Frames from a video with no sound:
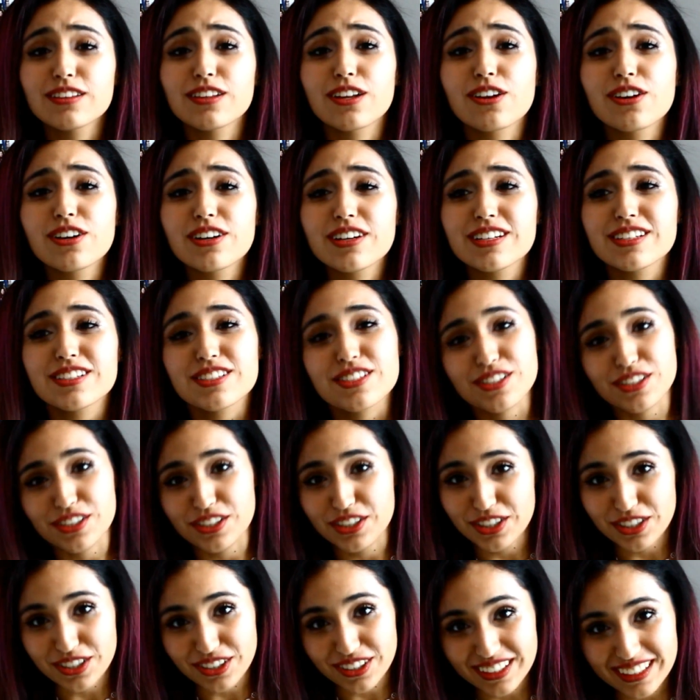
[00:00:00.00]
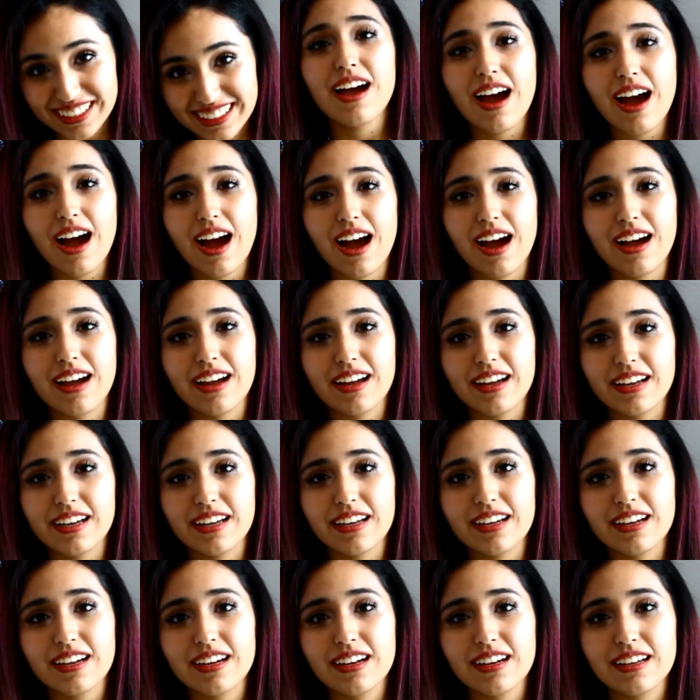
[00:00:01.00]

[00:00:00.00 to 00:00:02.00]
Learn to cook. I